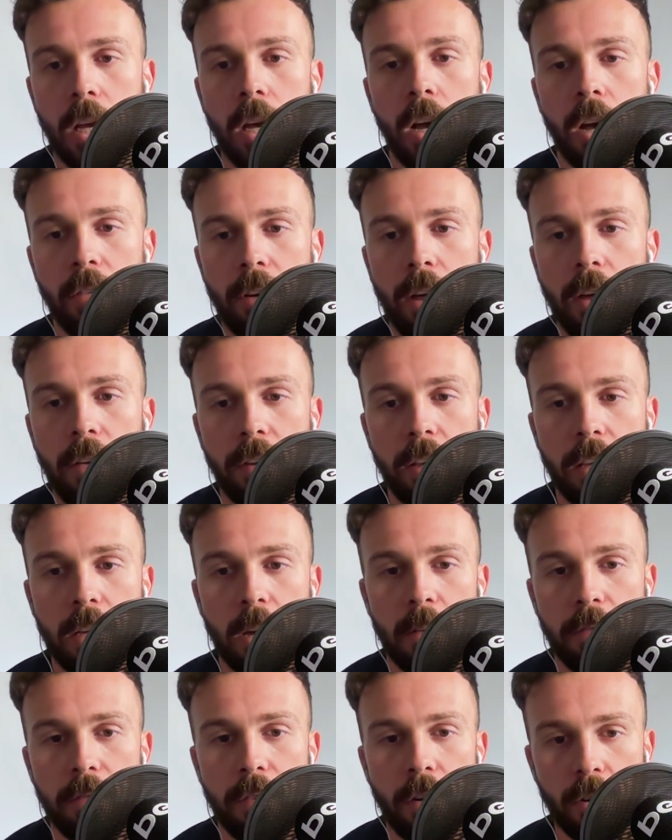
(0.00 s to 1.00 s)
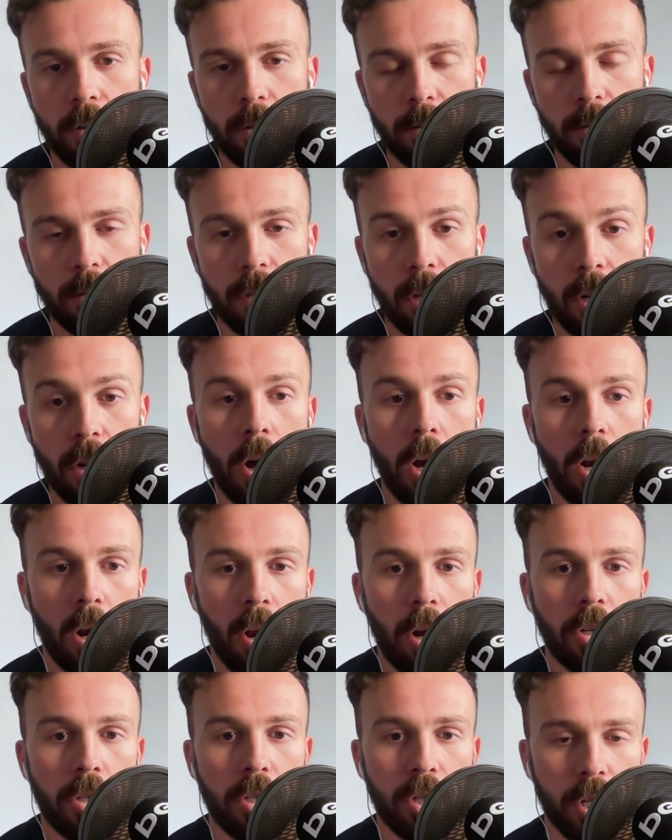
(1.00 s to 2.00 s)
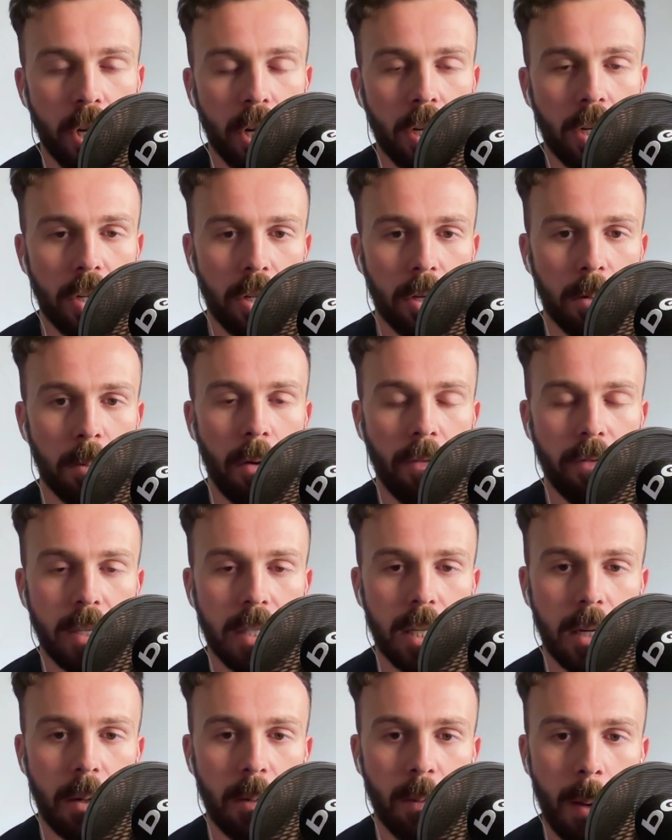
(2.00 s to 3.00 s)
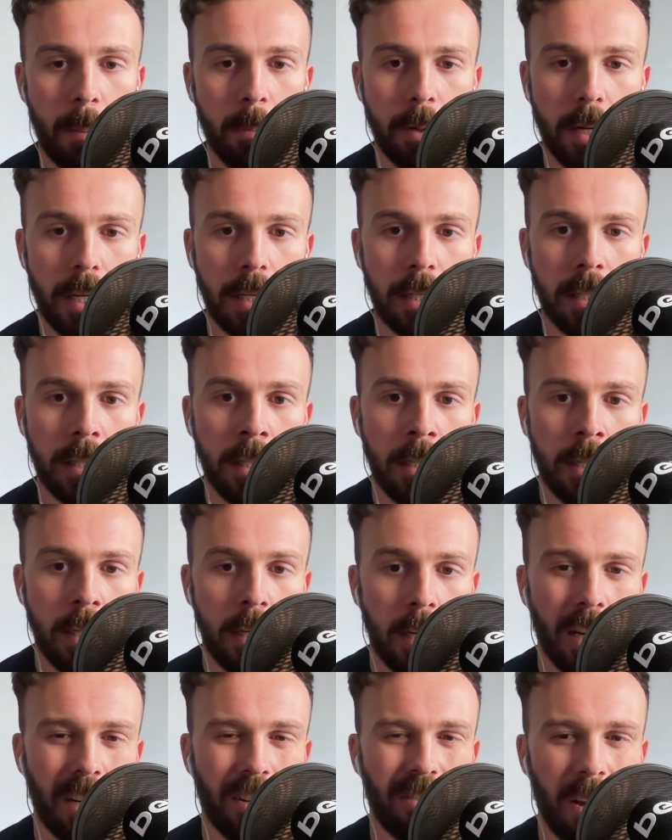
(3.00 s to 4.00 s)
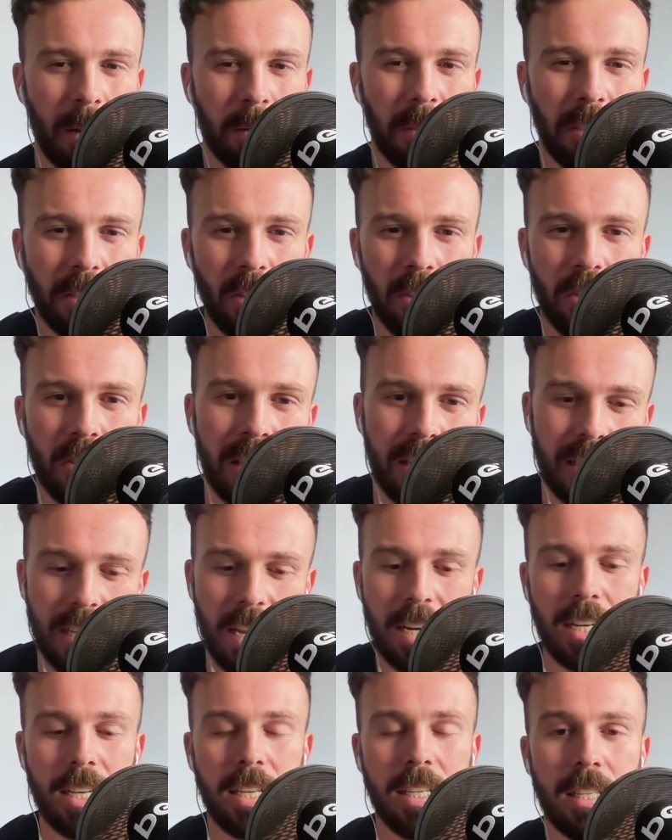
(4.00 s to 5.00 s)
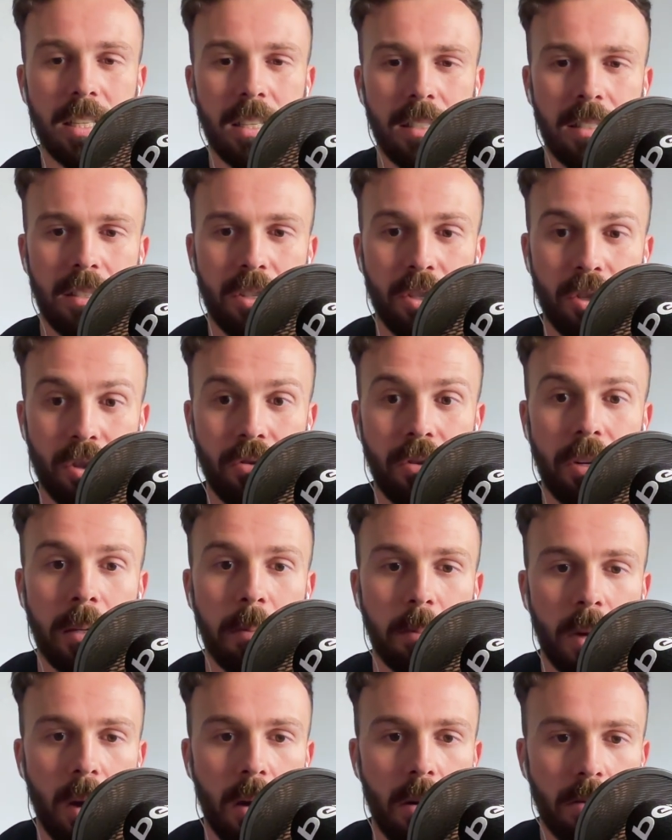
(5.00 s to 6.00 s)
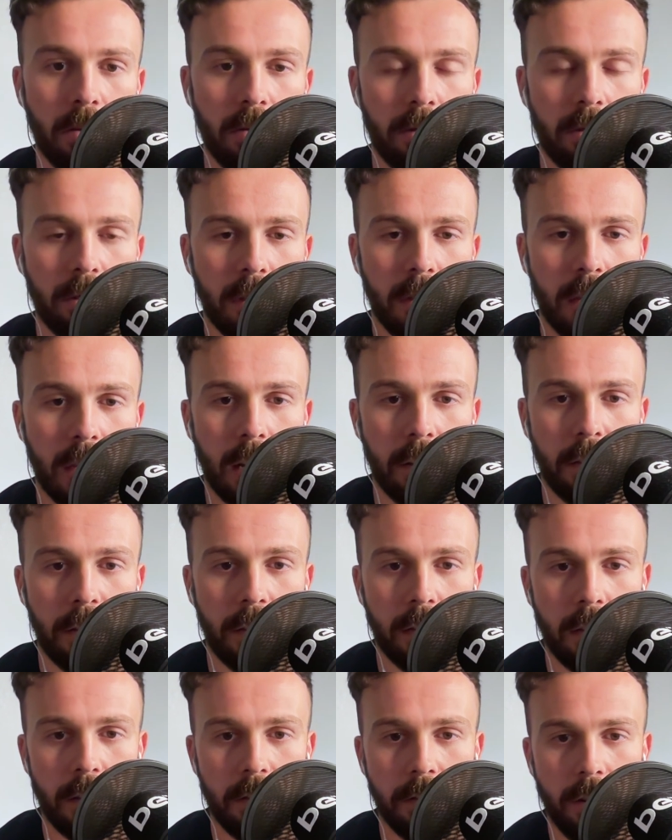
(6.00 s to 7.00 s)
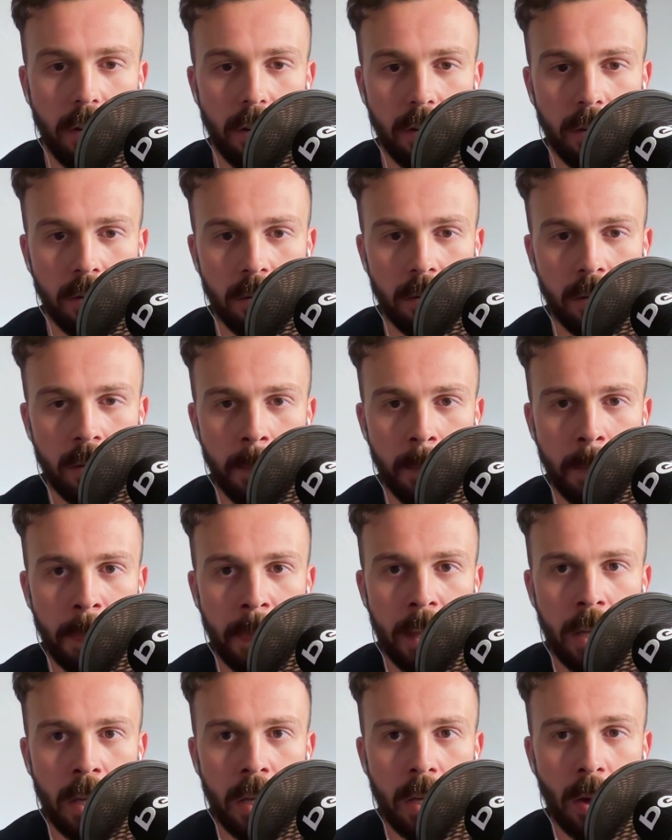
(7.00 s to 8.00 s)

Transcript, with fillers: of FA Cup finals. A large chunk of them, obviously, at Wembley, a ground that doesn't exactly scream goals in FA Cup finals.